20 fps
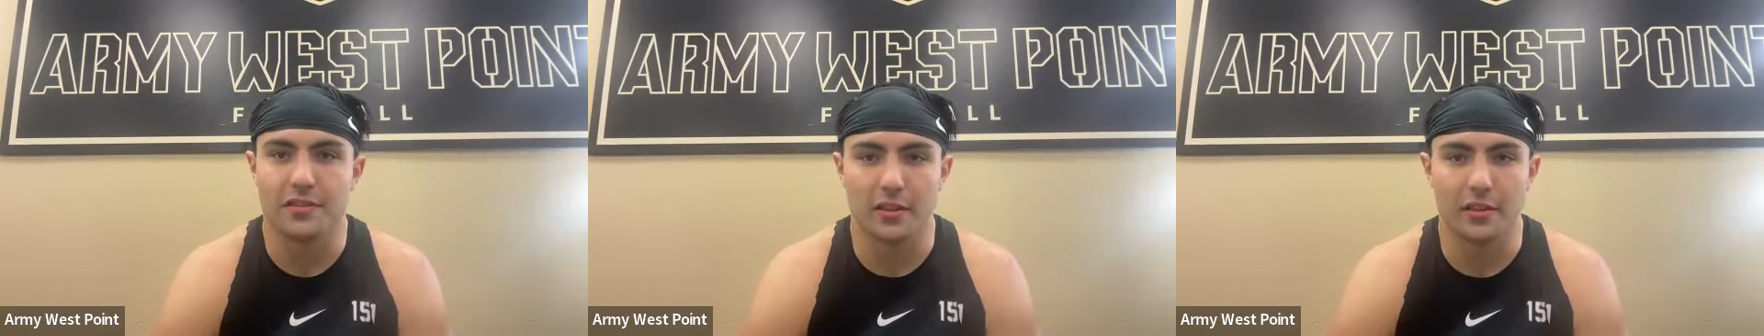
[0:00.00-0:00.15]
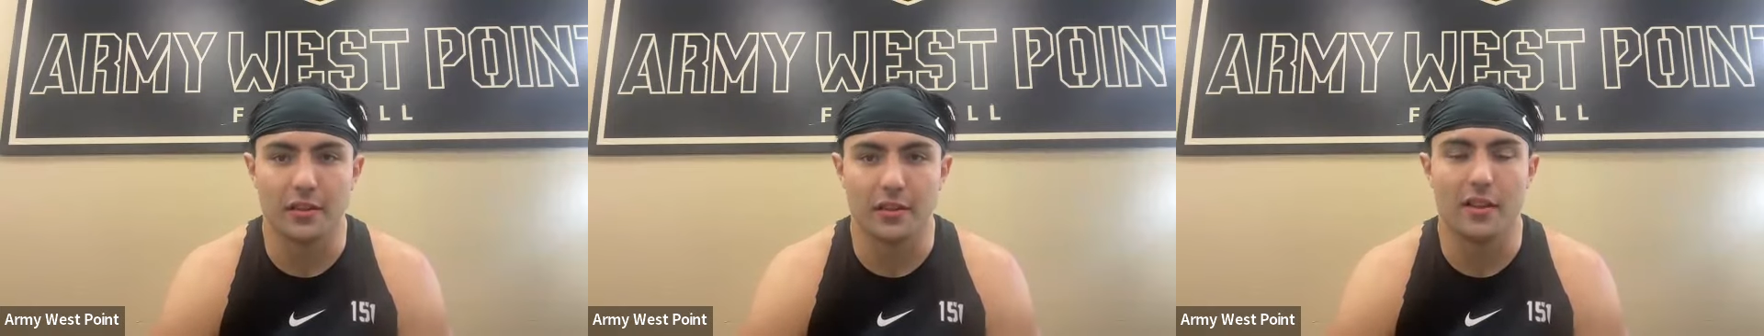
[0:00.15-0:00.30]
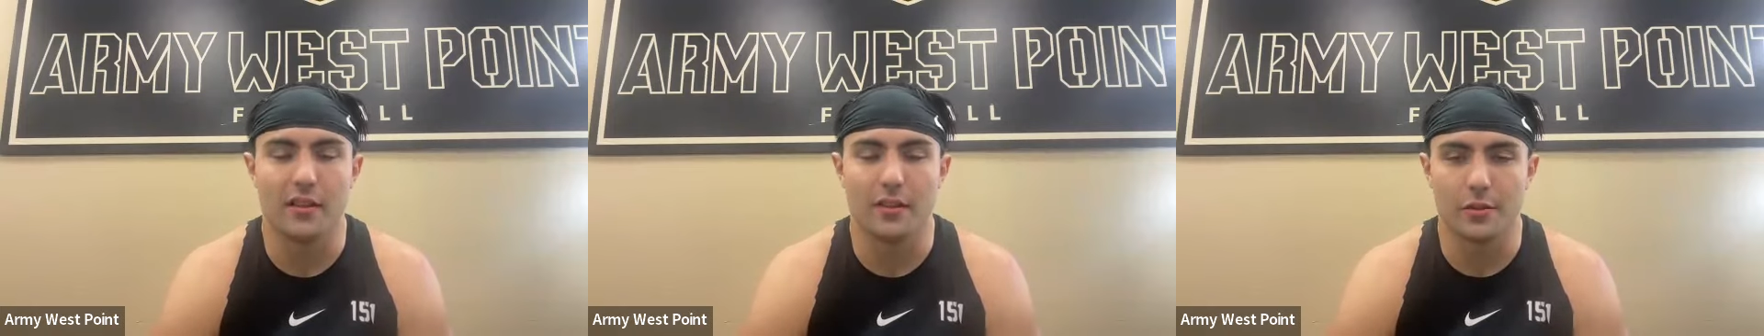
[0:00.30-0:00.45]

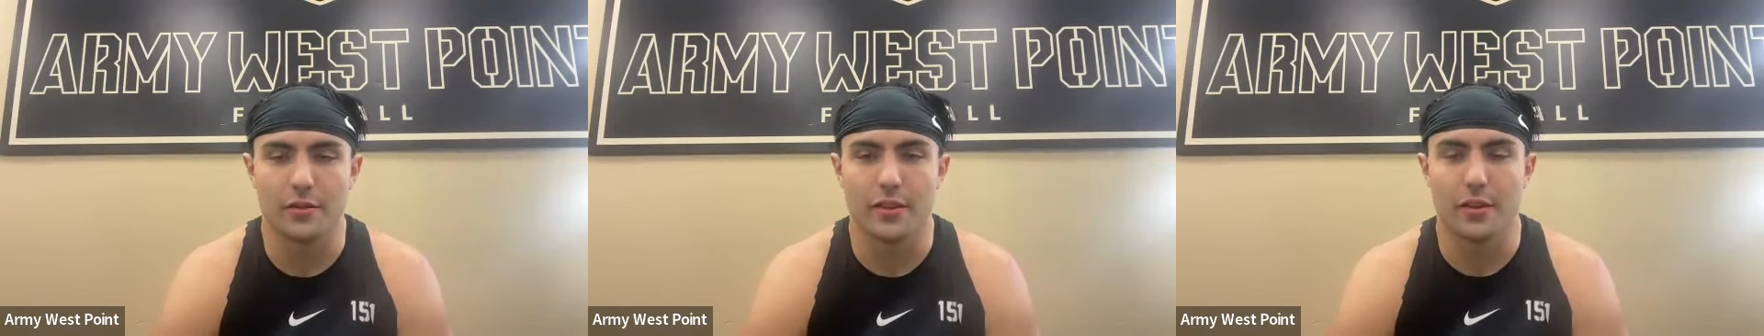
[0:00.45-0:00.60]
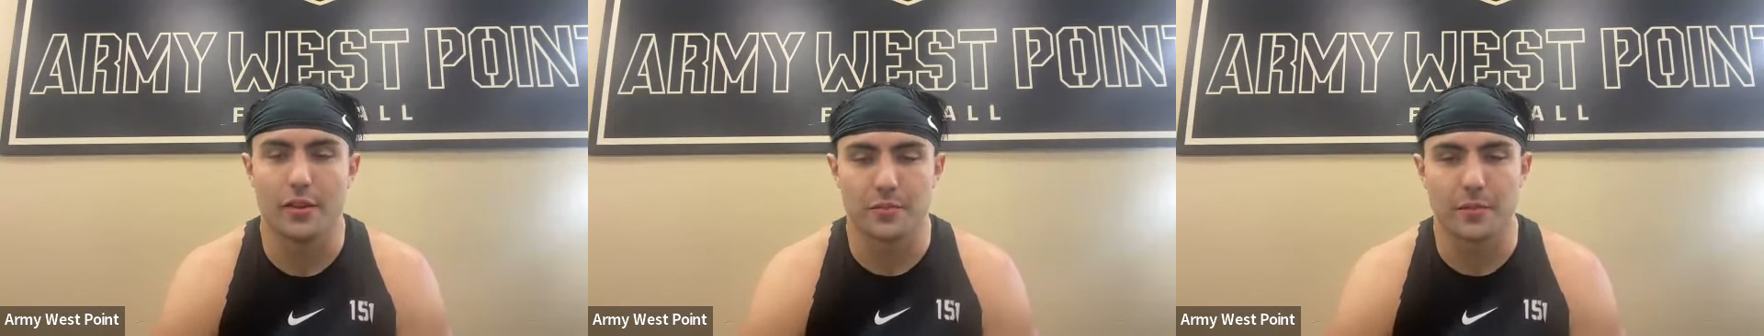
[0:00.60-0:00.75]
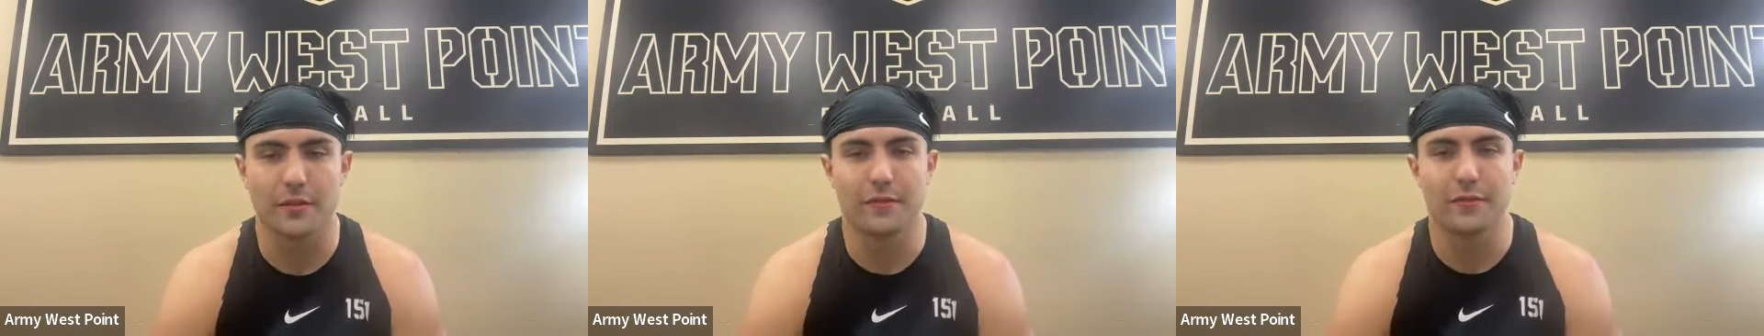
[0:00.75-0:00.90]
So
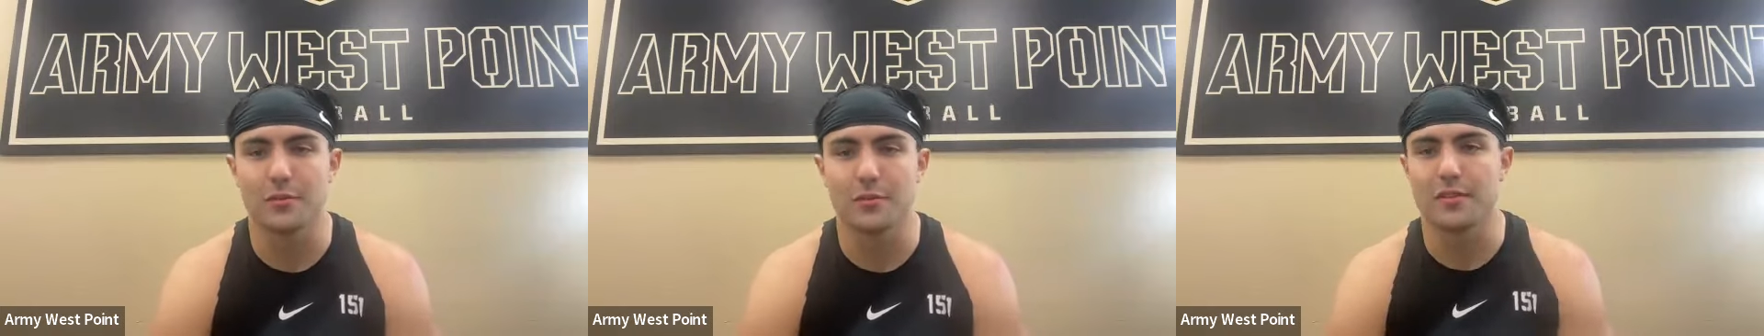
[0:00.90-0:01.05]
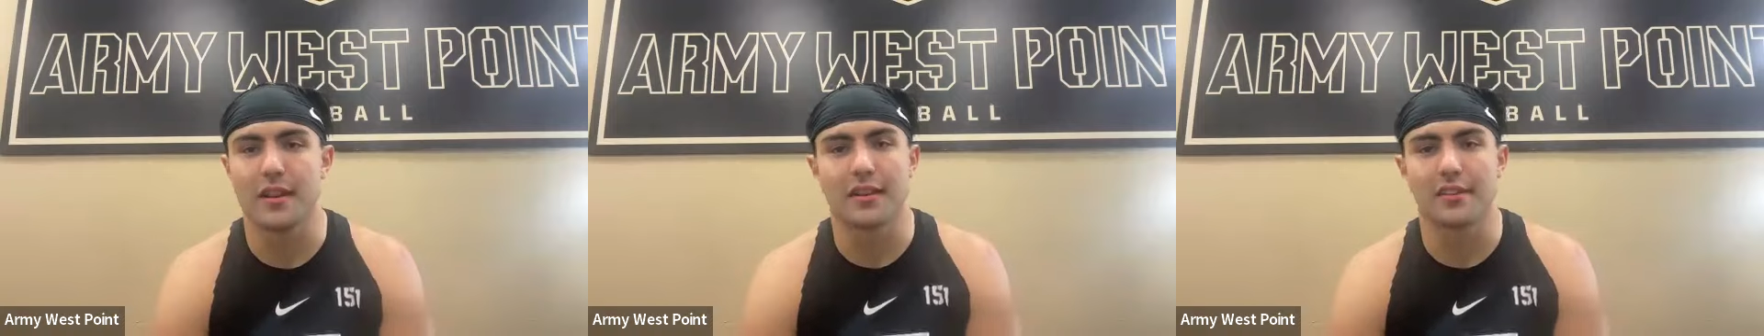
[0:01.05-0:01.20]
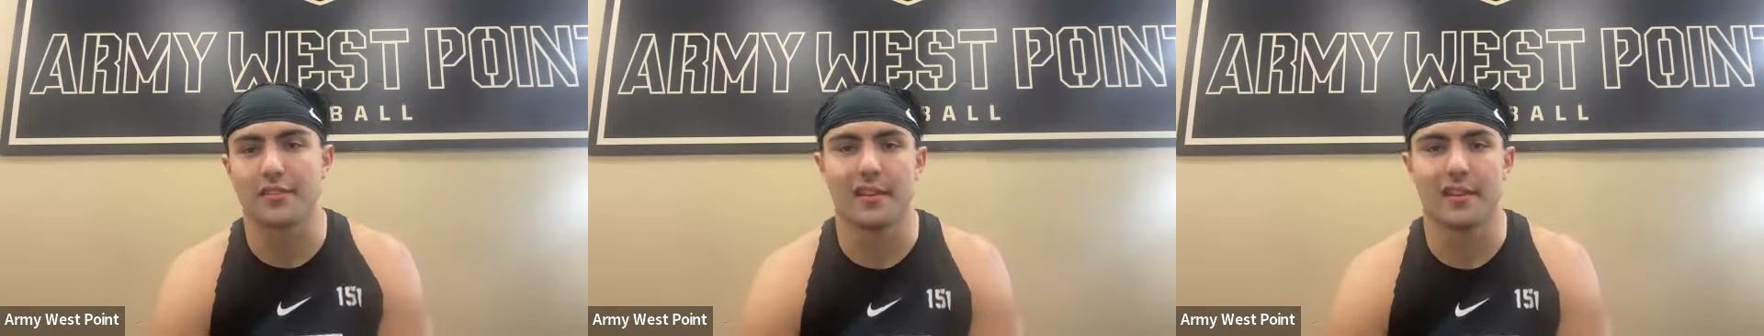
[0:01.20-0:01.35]
that was my
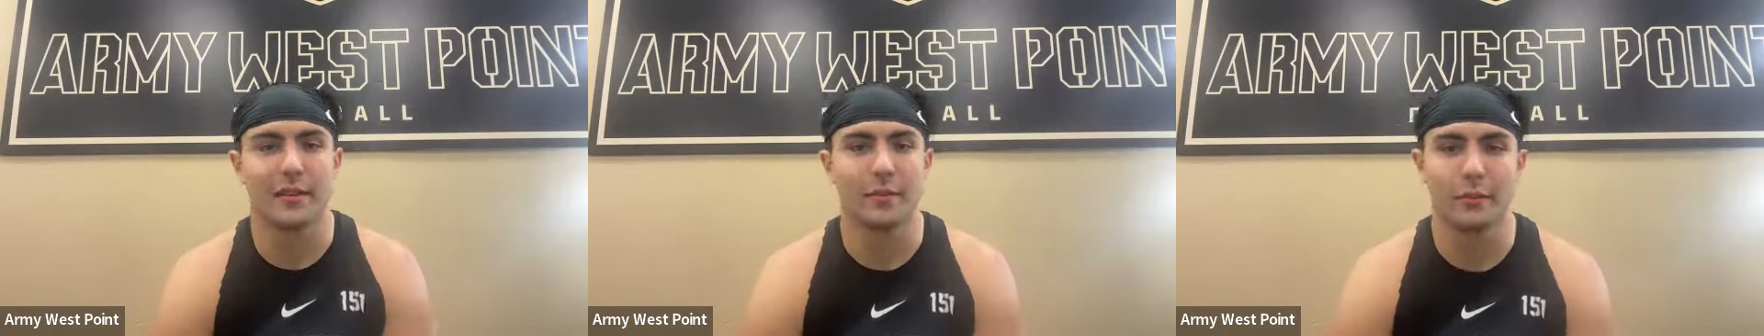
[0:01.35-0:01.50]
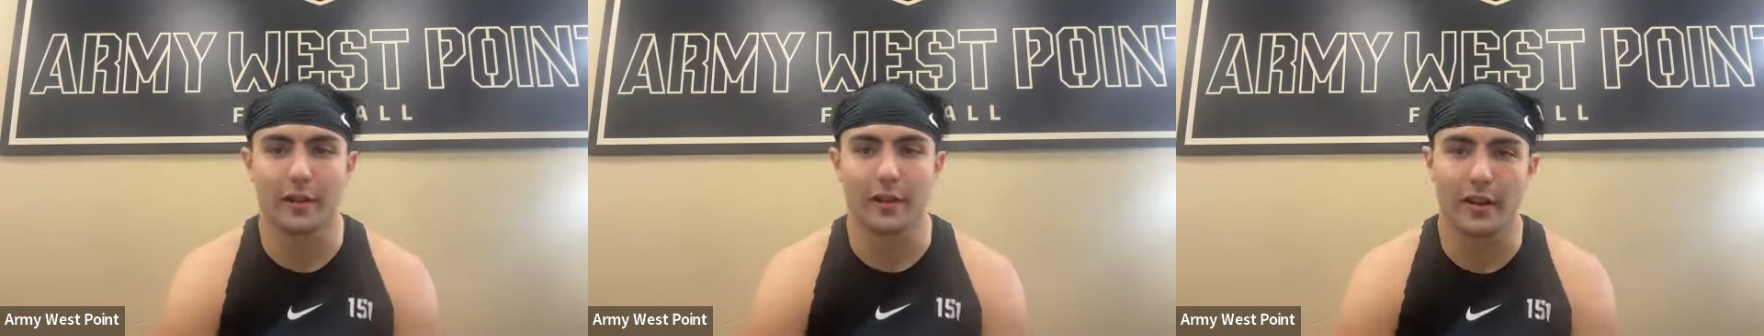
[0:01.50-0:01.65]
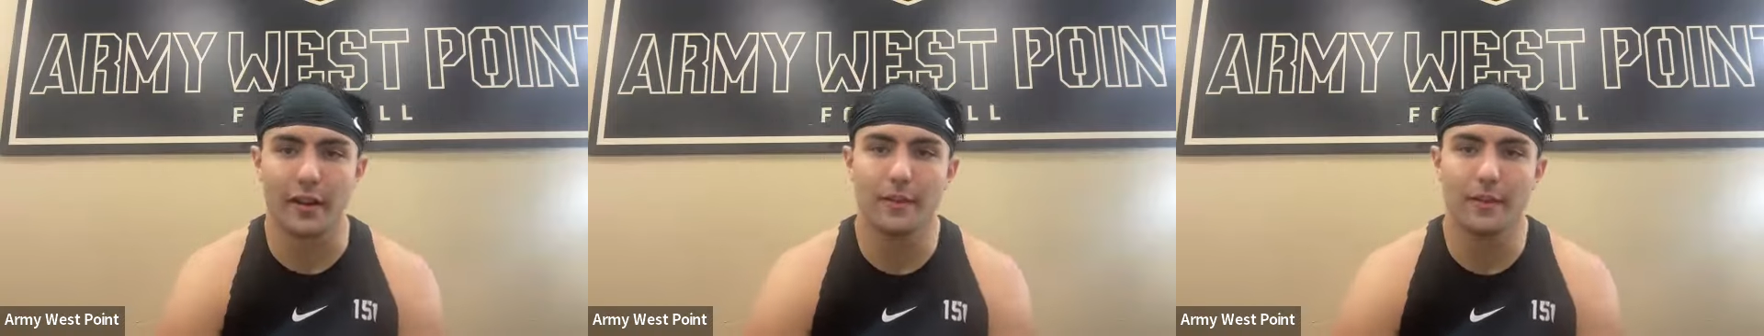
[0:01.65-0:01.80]
first action I
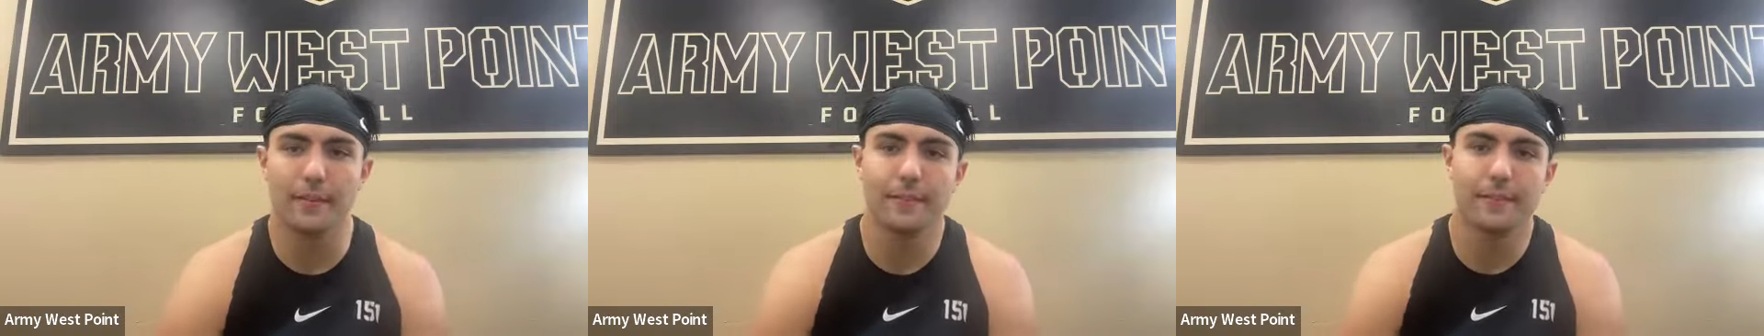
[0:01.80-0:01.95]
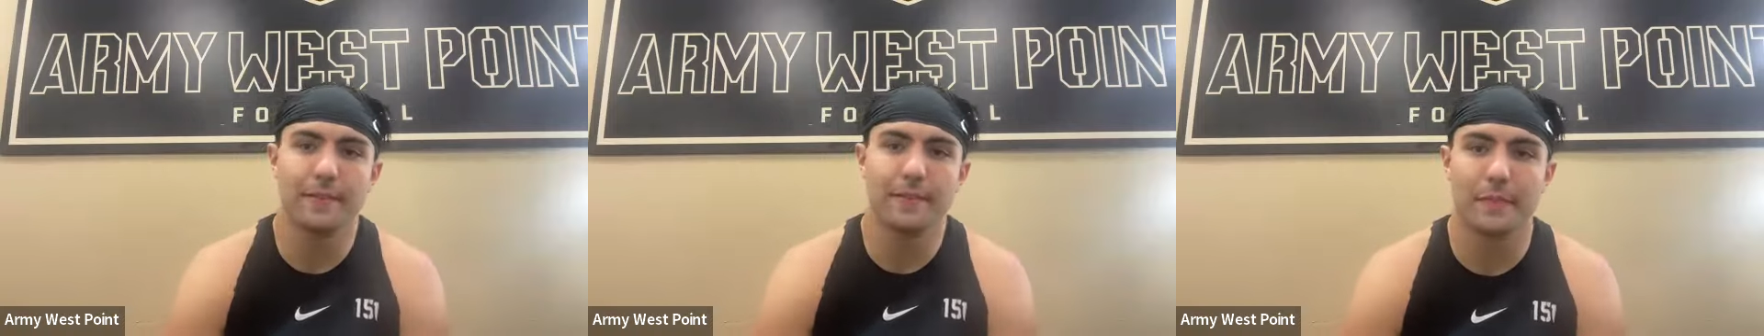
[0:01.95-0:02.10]
ever got.